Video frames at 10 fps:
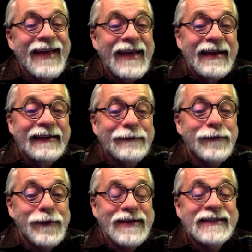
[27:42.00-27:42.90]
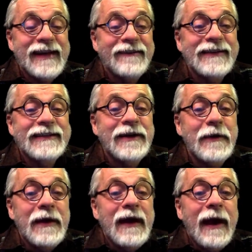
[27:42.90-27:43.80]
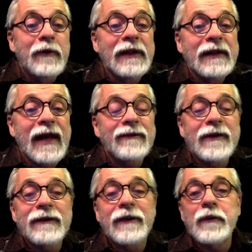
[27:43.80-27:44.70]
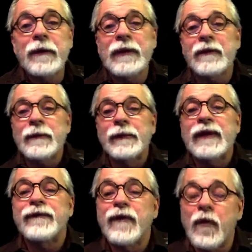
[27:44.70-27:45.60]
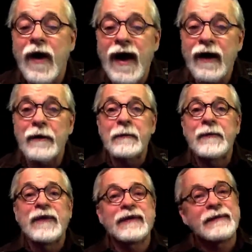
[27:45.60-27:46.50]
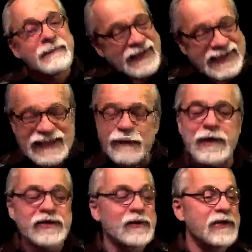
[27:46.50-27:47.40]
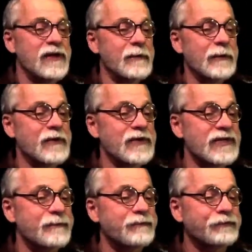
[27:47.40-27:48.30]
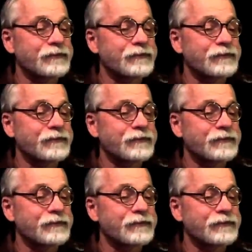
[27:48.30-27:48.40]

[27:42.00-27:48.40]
Lick 47. So I'm really glad you're here. There will be a replay for a while, but it means so much when you come in person.